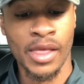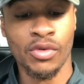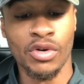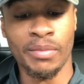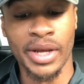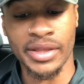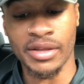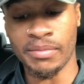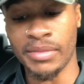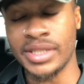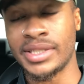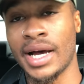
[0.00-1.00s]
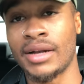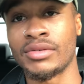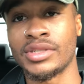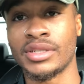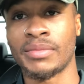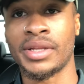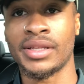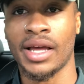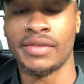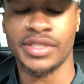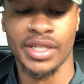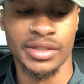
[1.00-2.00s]
will make them miss out on something
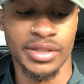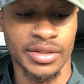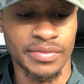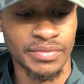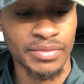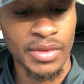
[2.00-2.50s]
life-changing.